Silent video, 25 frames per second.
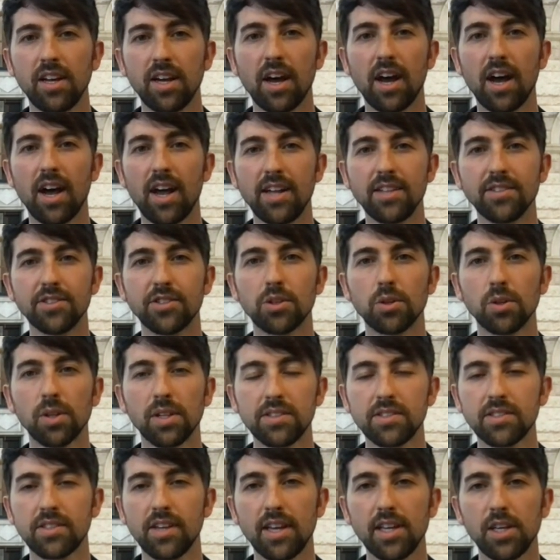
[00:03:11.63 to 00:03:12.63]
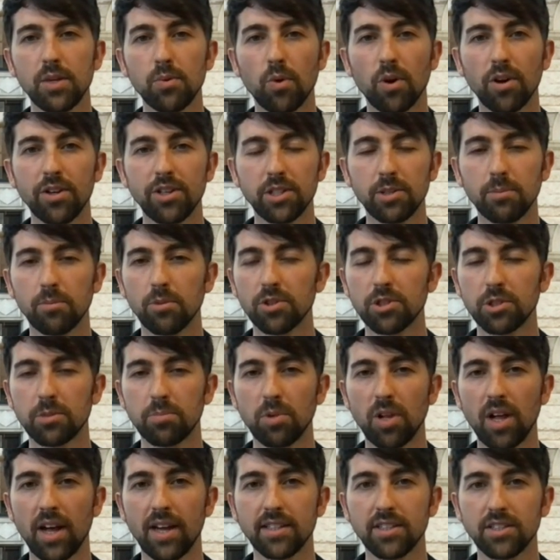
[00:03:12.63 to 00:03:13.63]
Uh, and so let's say you wanted to
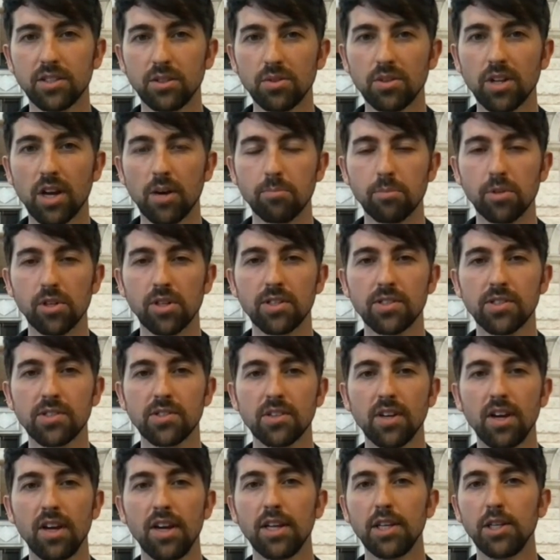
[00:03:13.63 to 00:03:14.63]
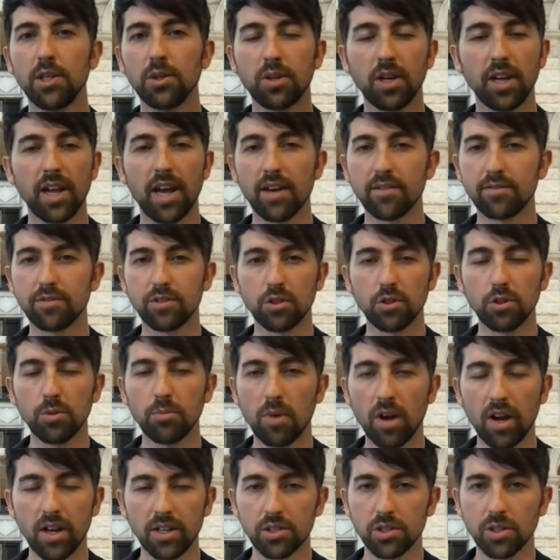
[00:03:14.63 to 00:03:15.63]
multiply two numbers. You could have two
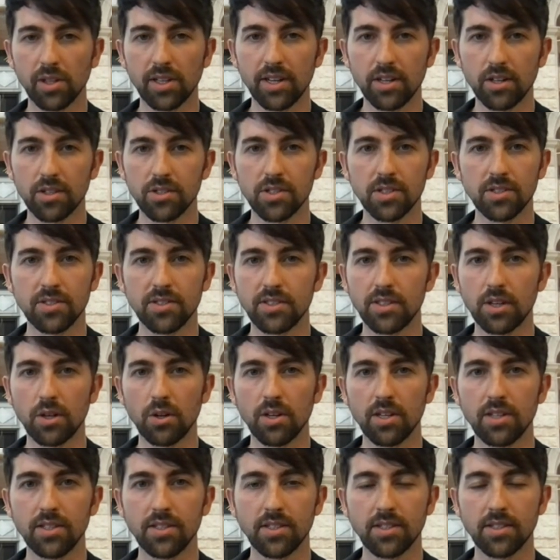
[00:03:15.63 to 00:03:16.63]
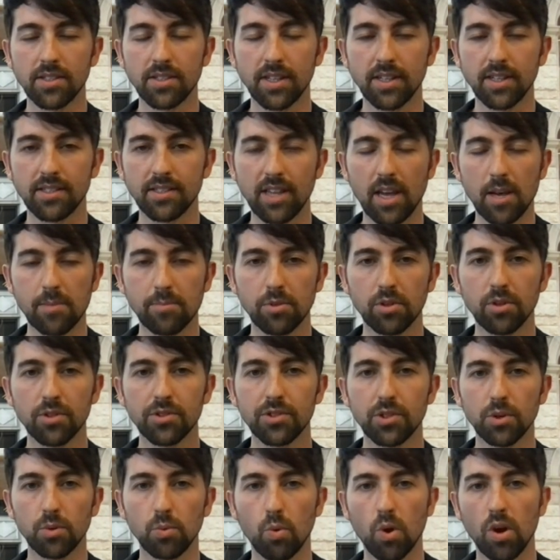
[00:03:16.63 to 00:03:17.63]
modulators in series as an example.
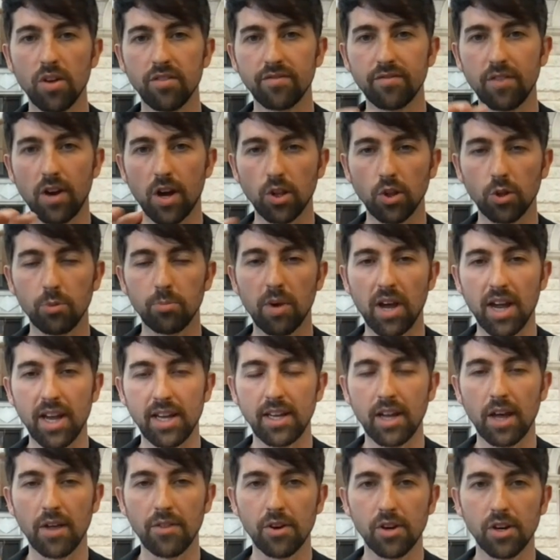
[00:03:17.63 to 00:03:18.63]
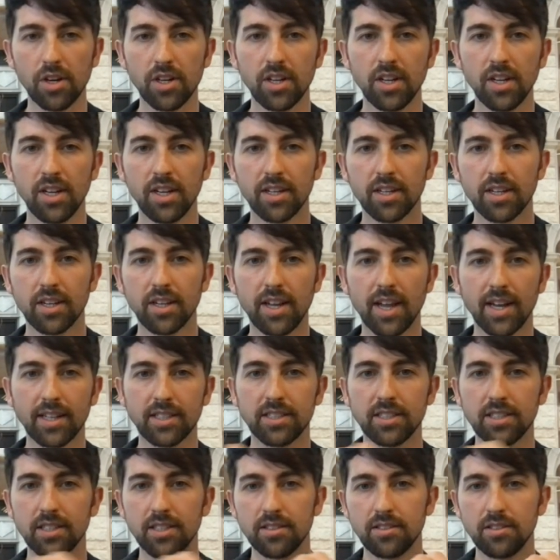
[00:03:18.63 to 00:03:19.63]
So one followed by another
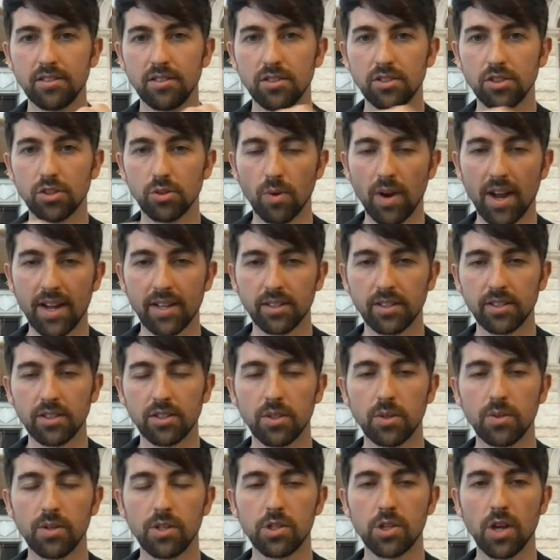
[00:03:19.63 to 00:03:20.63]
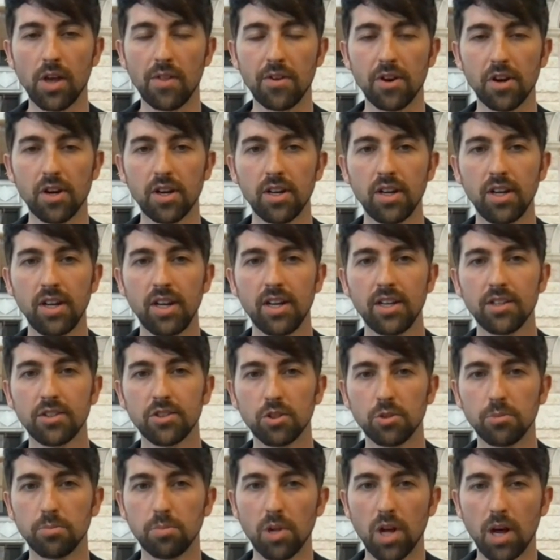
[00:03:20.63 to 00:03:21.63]
connected directly to each other.
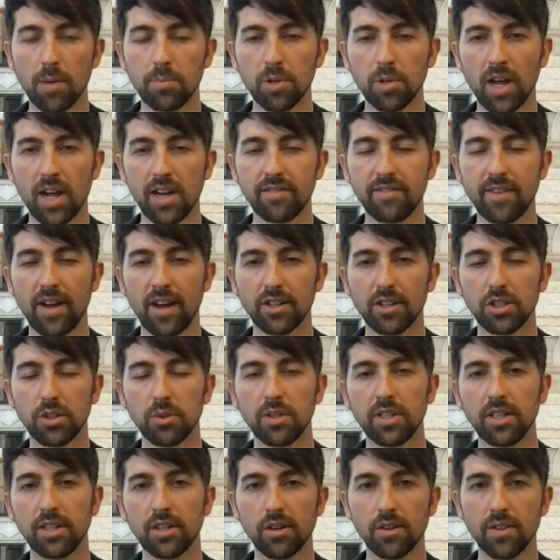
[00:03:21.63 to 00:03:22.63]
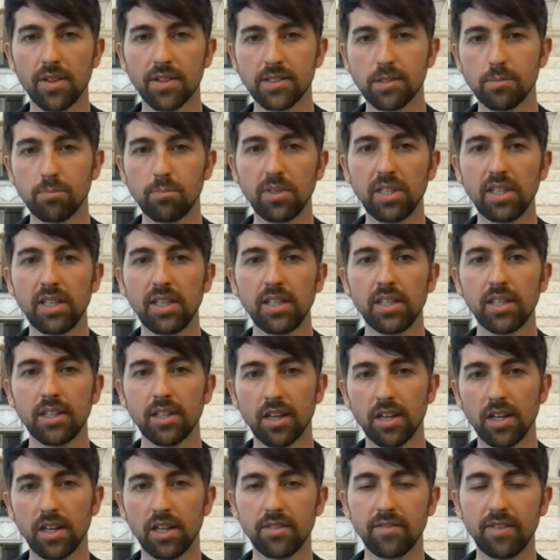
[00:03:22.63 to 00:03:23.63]
You'd apply a value here that's B
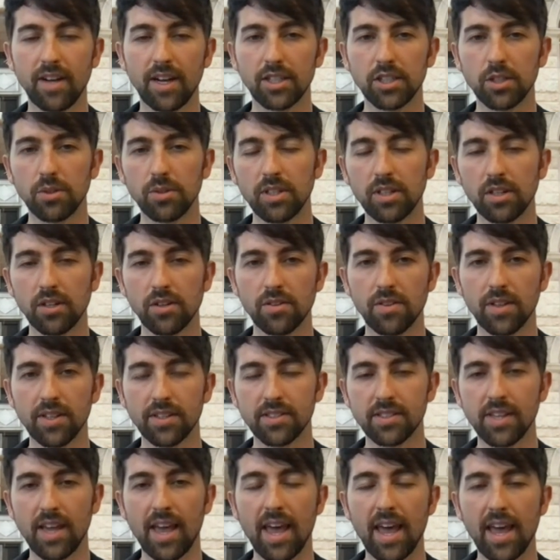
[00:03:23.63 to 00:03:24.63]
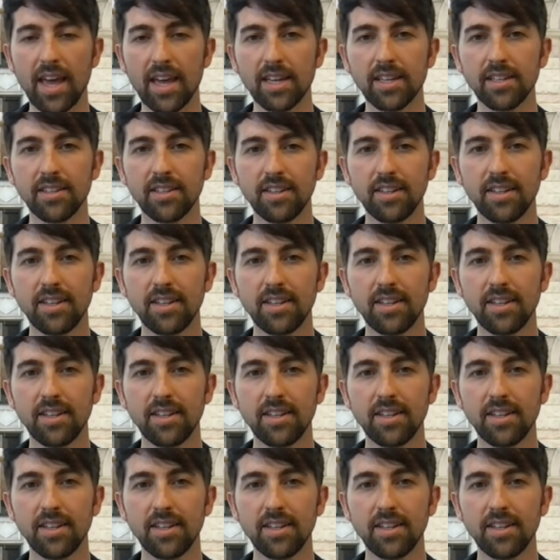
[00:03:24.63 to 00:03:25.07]
and a value here that's A.